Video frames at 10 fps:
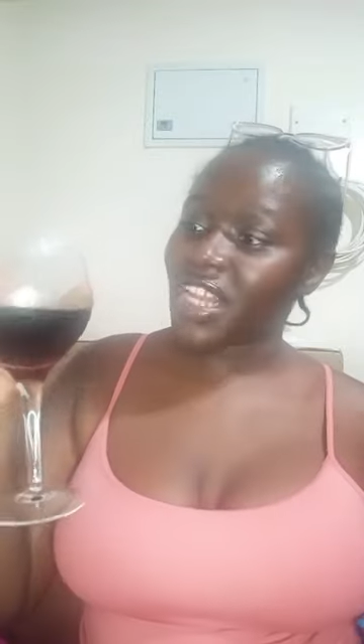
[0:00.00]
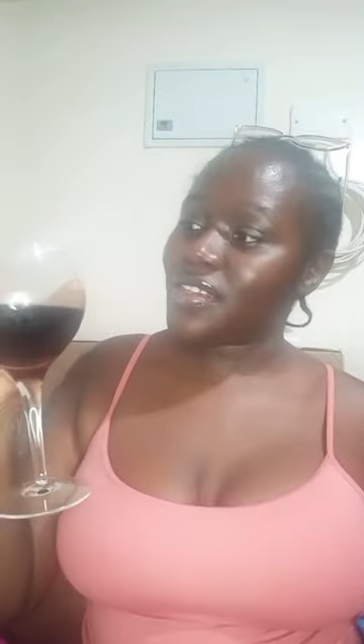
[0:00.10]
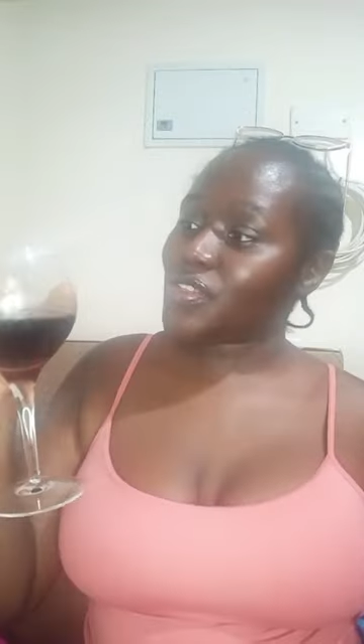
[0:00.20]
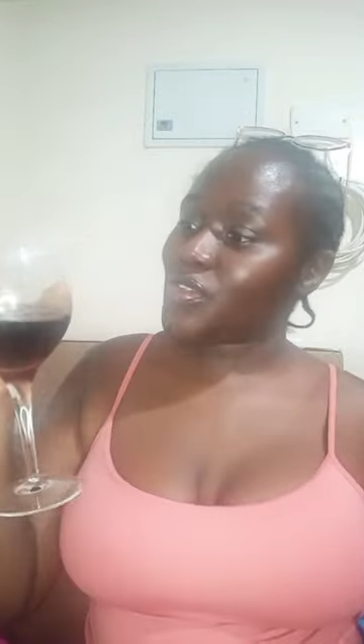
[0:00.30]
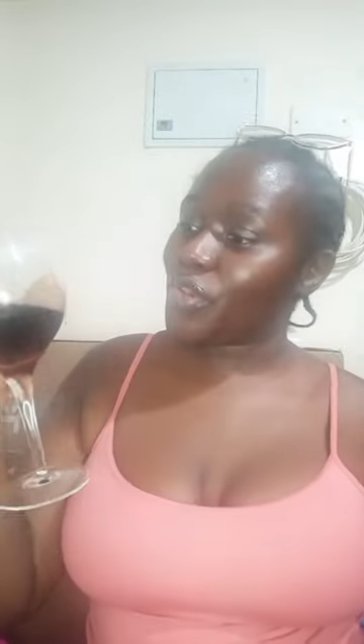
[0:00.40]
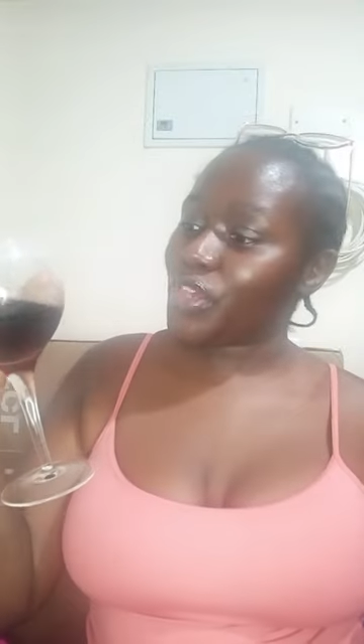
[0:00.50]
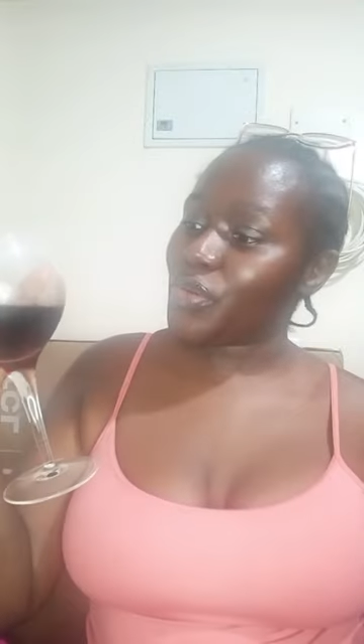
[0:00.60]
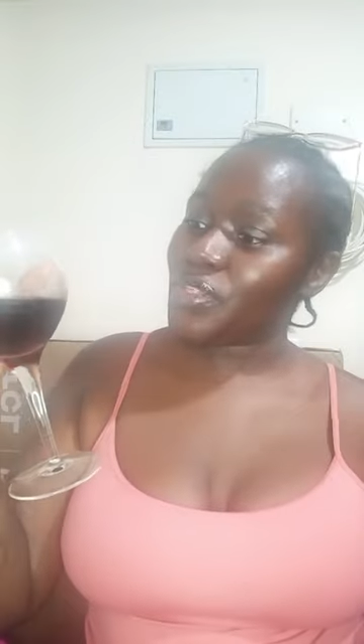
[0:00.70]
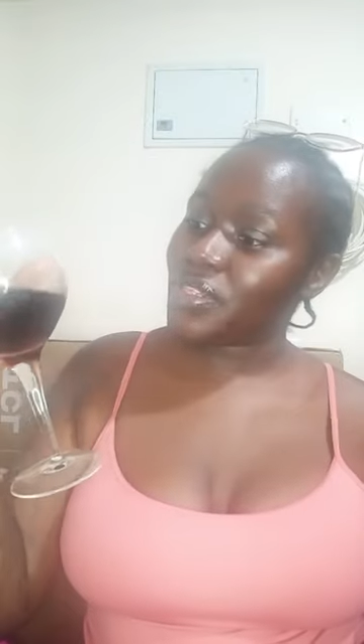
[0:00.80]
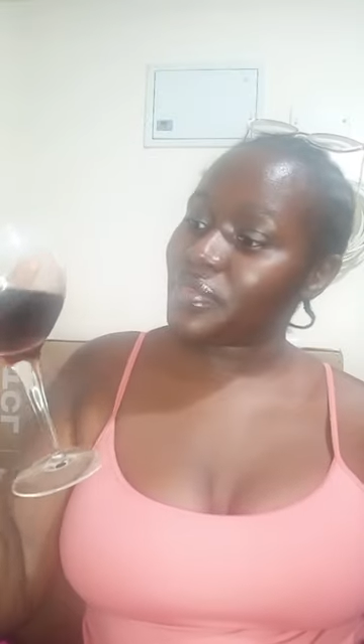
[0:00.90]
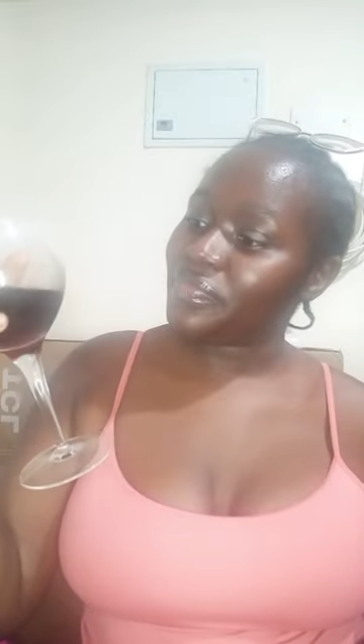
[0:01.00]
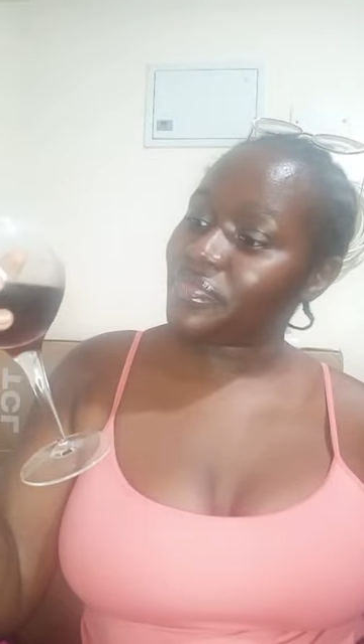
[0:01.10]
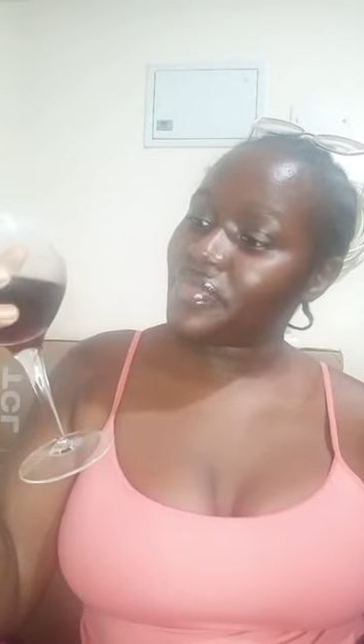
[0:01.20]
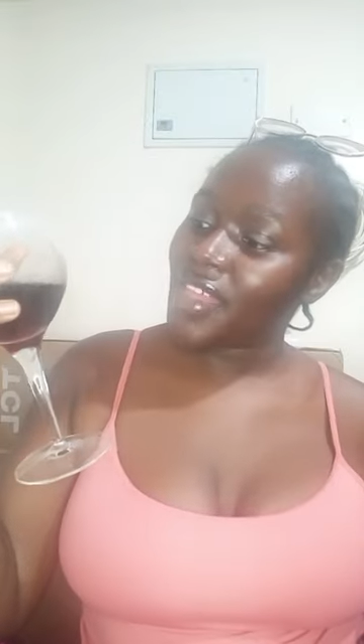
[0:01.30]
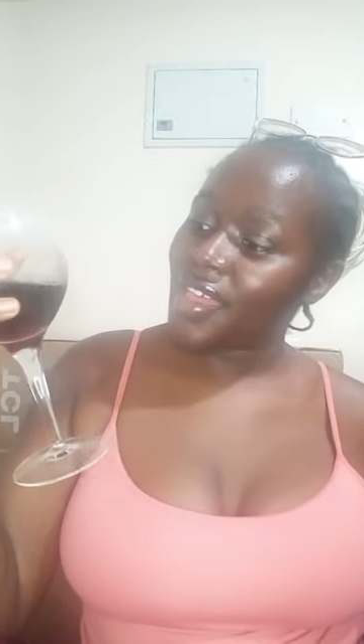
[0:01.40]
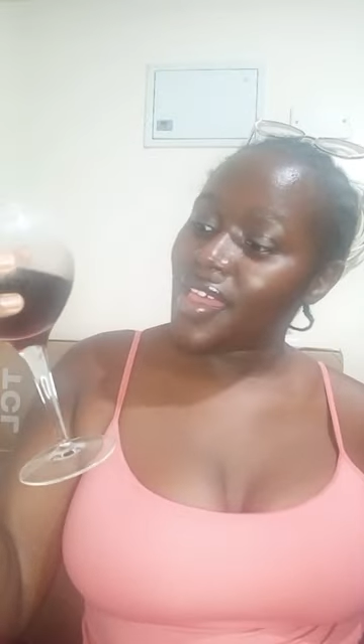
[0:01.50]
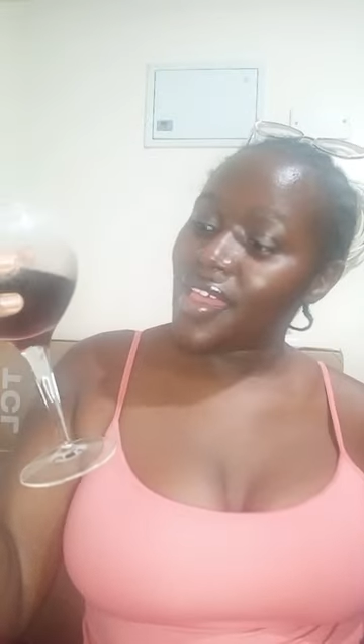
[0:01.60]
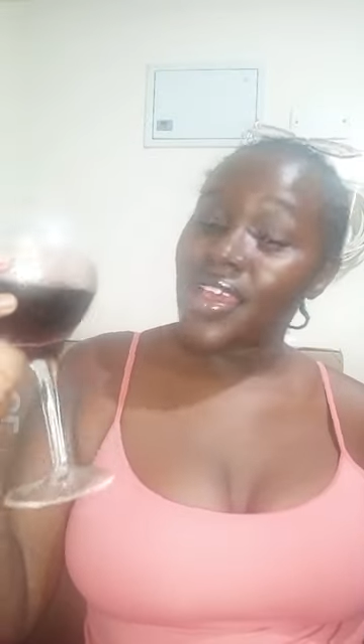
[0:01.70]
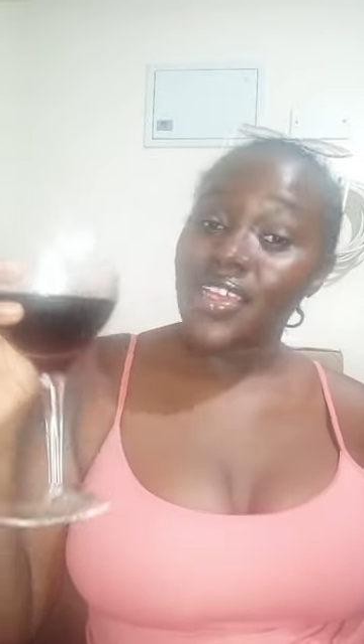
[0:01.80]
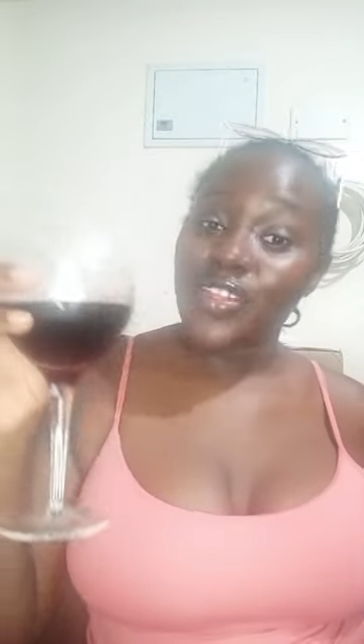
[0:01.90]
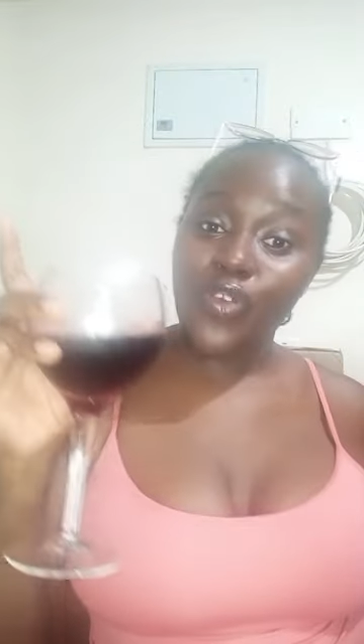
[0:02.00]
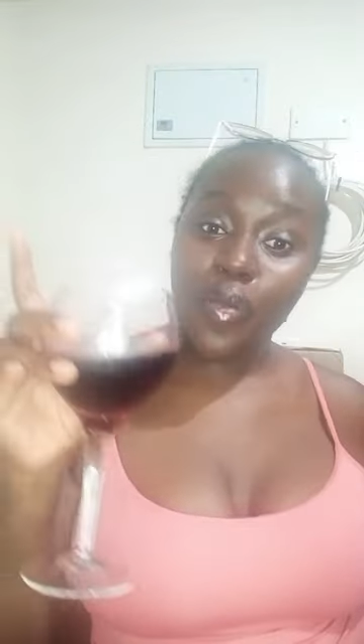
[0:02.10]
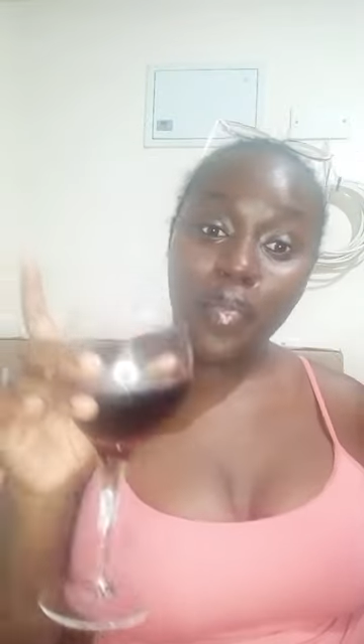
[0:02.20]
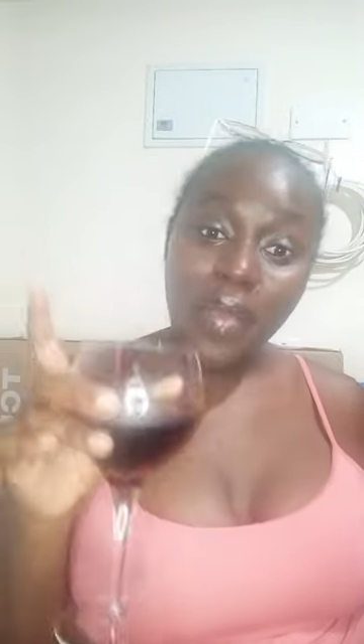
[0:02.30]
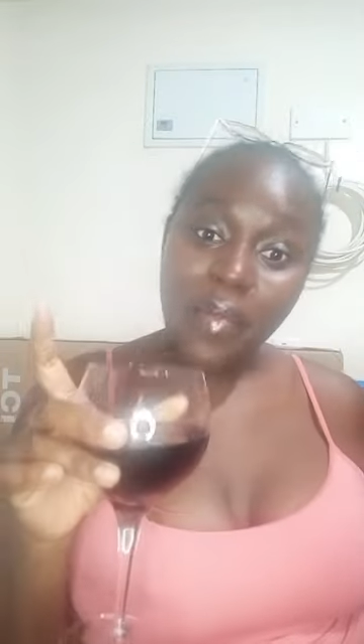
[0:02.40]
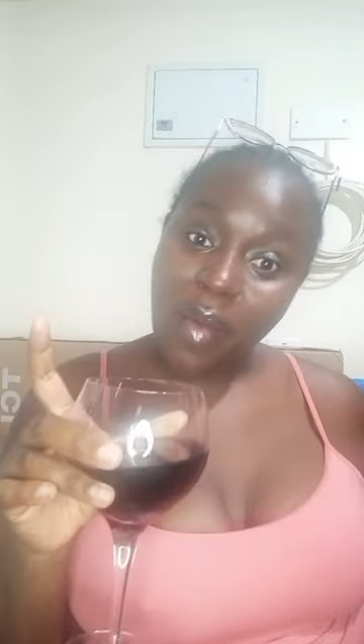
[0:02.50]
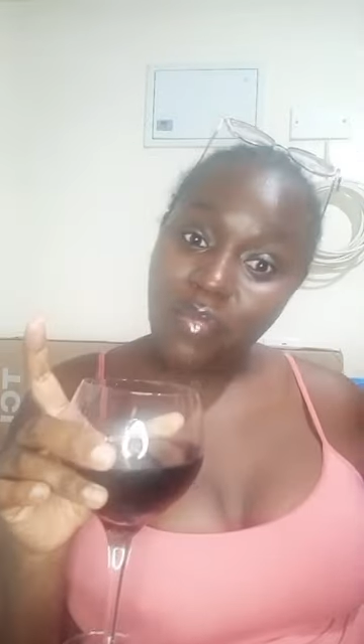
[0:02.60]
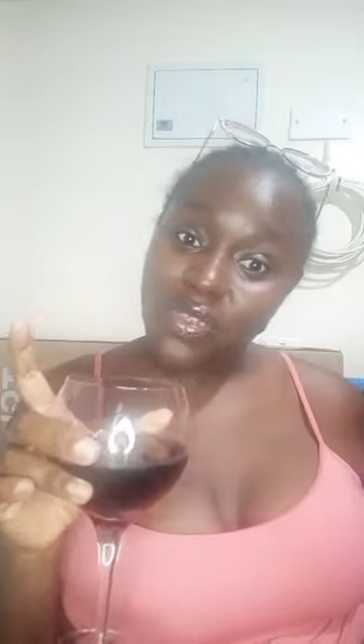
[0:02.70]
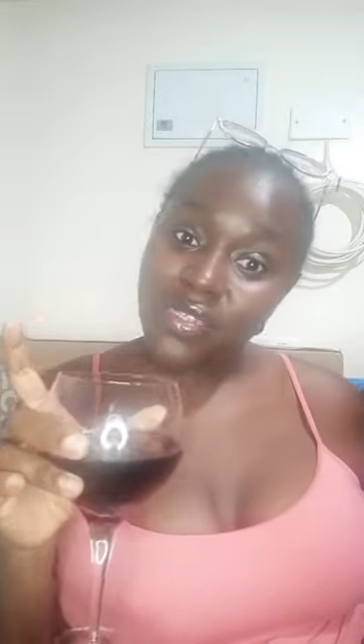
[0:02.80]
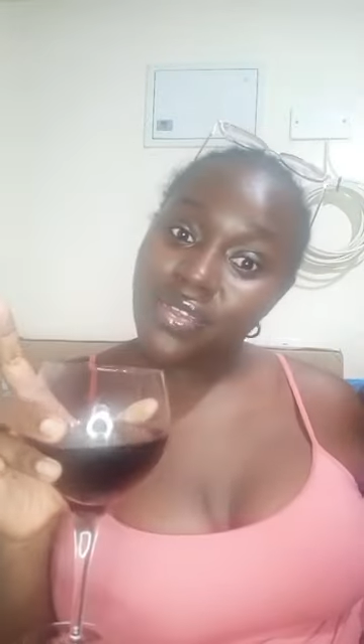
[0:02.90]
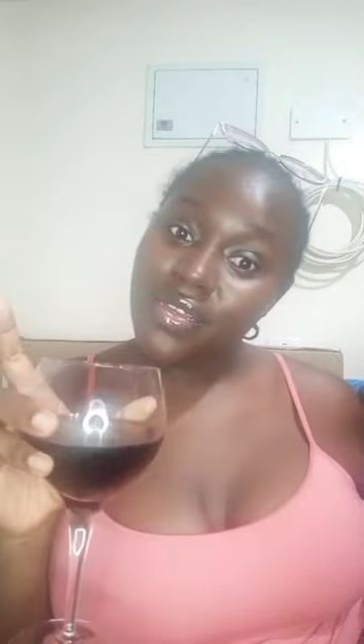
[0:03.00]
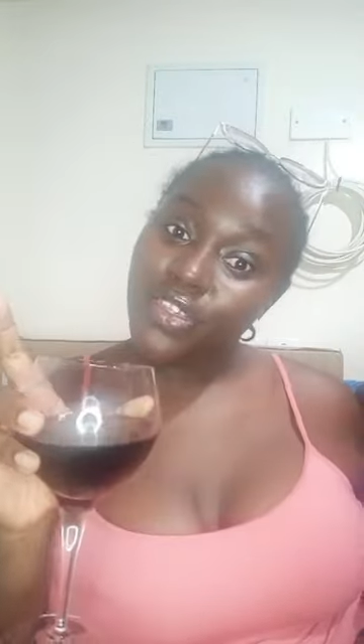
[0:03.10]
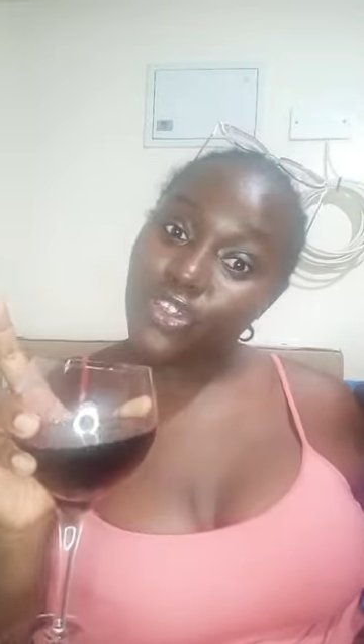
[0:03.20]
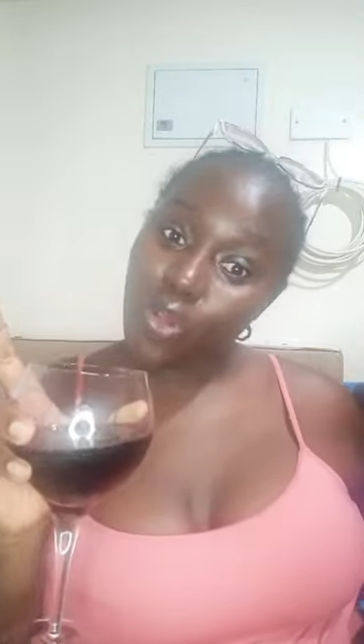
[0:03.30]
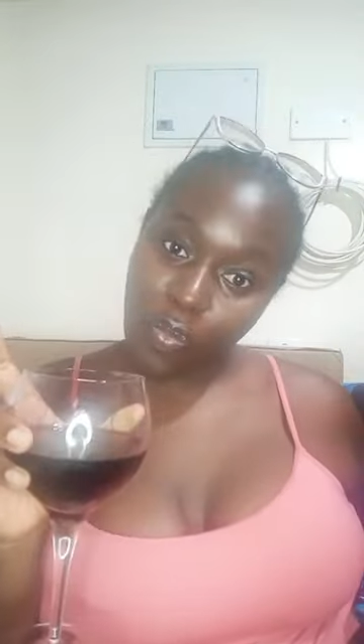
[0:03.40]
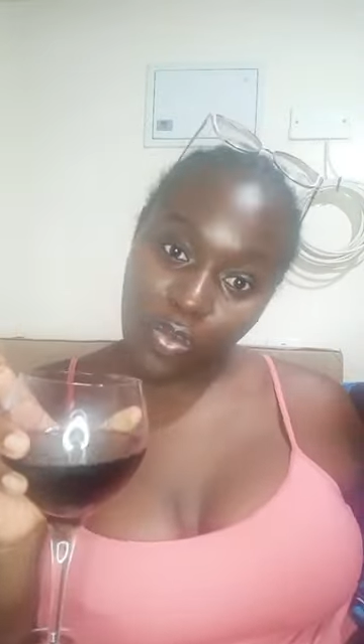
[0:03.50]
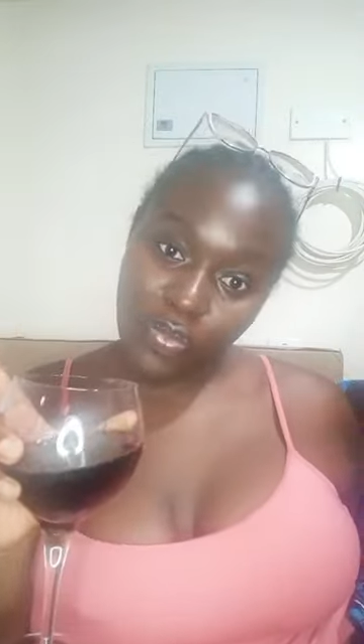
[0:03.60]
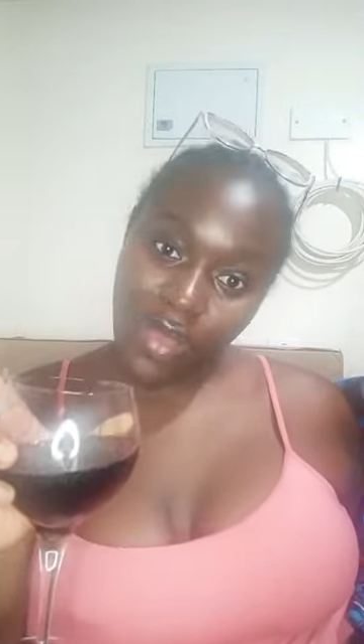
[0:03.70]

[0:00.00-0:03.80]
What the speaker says: It's so cute. It's from my mom's shop.